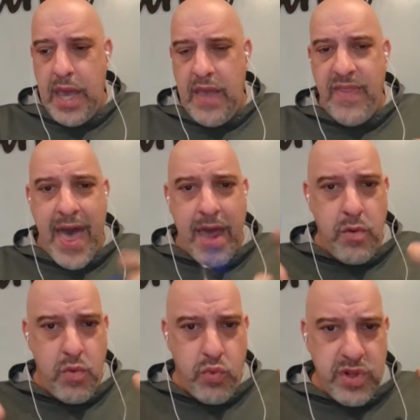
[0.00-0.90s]
in
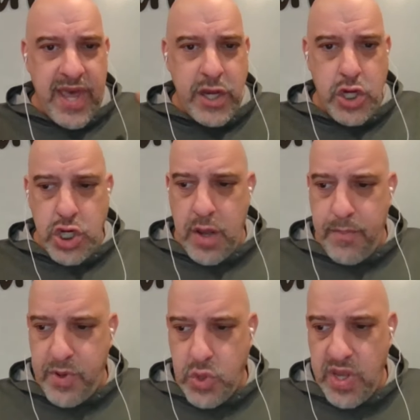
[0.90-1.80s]
that
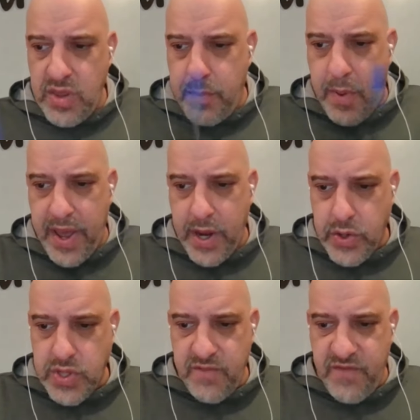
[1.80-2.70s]
relationship between the
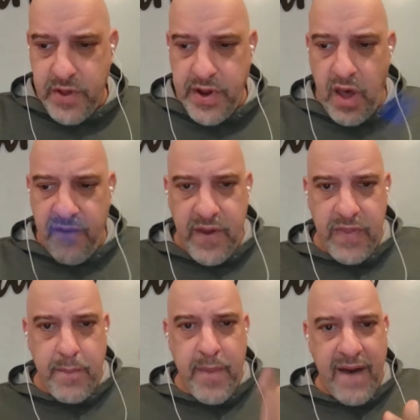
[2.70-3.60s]
bikers in Philadelphia
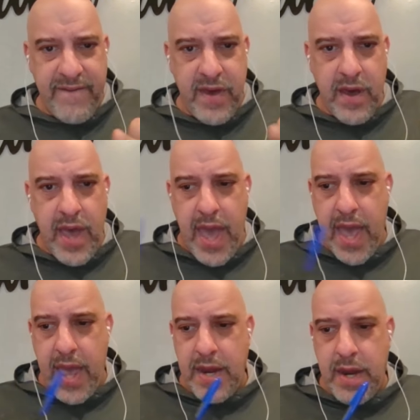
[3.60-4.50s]
and the mafia,
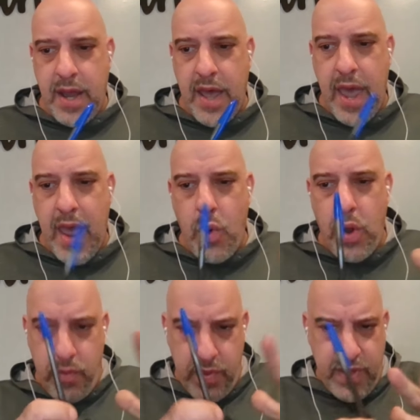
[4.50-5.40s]
and uh,
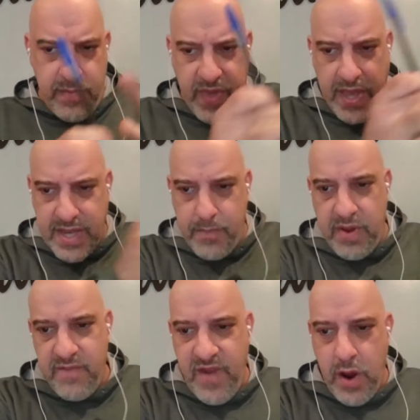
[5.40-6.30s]
things had
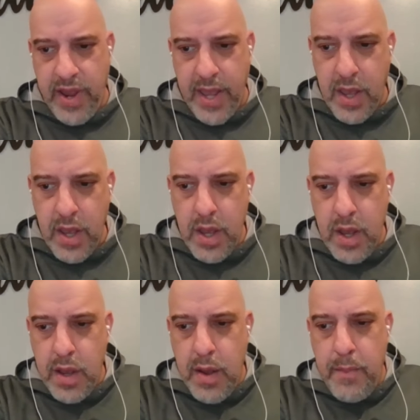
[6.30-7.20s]
been very
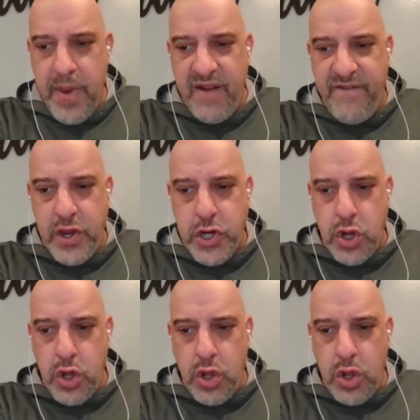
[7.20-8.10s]

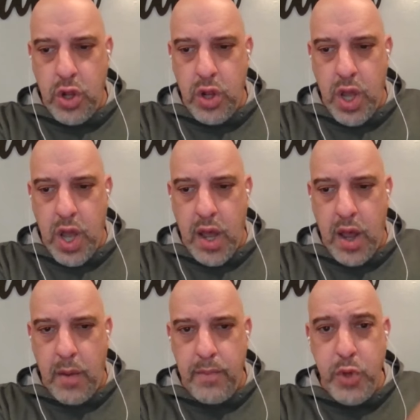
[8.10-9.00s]
beneficial,
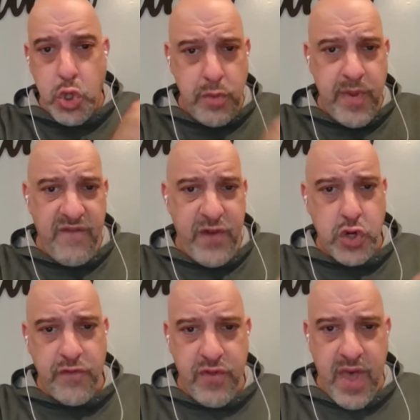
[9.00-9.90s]
uh, mutually
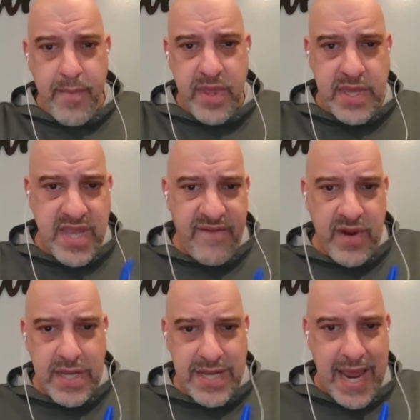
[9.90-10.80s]
beneficial for them in the
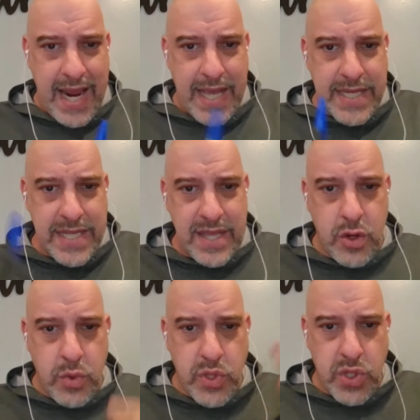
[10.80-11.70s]
70s and 80s. And then
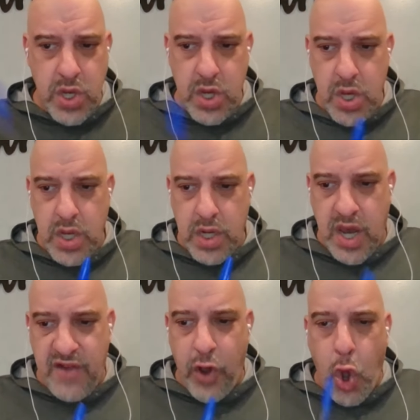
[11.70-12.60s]
there was
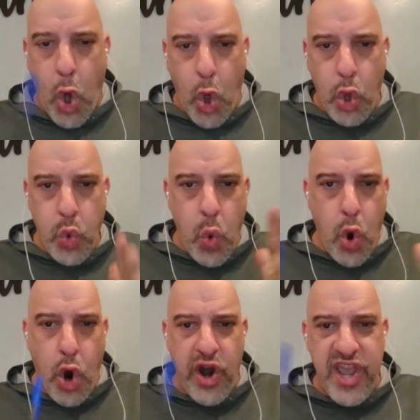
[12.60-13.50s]
kind of a Cold
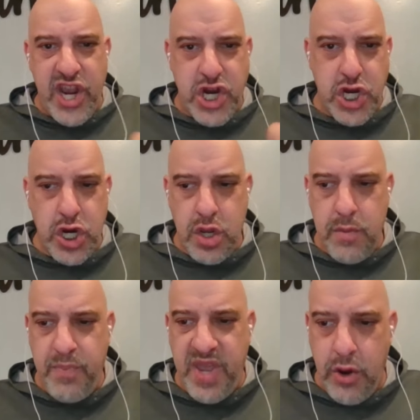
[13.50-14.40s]
War ish
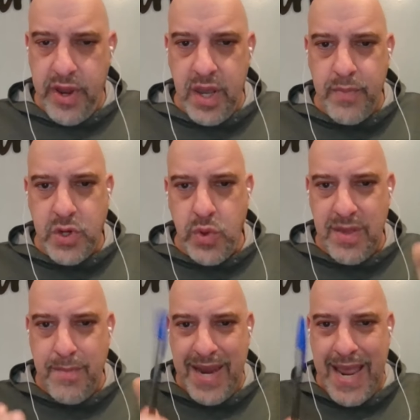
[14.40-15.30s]
period between
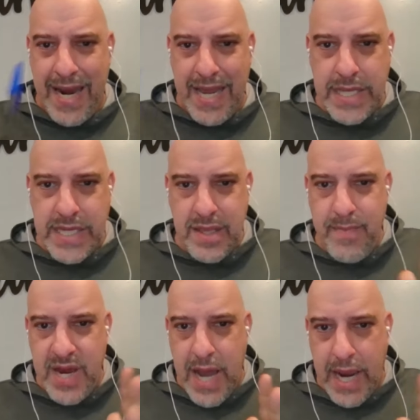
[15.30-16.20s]
the mid 80s and the
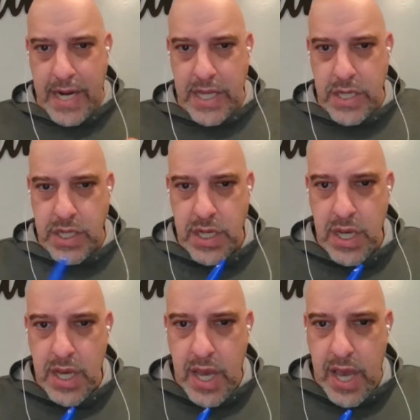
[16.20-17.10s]
mid 90s.
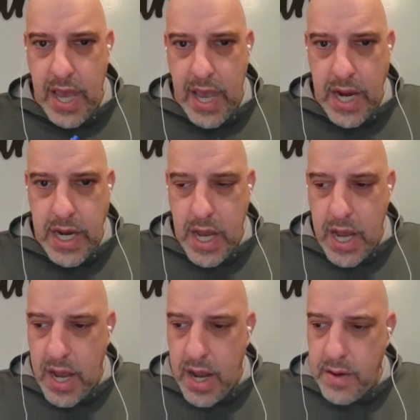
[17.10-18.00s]
And
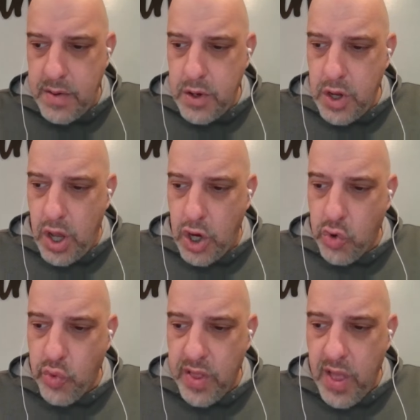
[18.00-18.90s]
uh, a
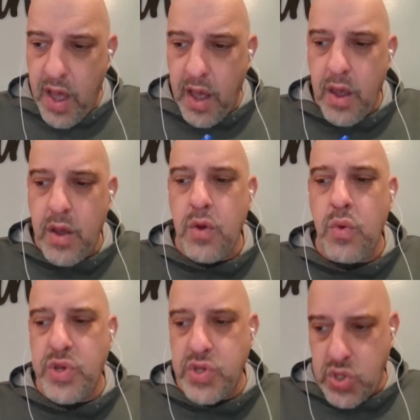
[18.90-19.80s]
gorilla
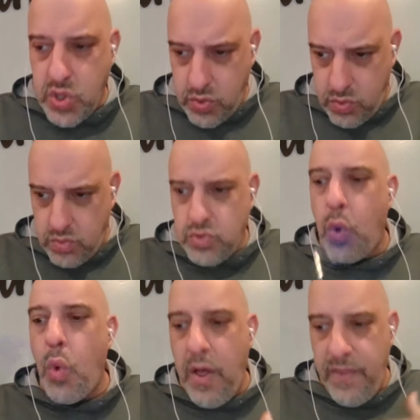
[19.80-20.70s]
was the
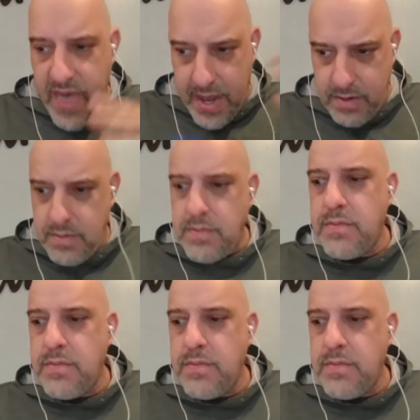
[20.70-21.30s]
one that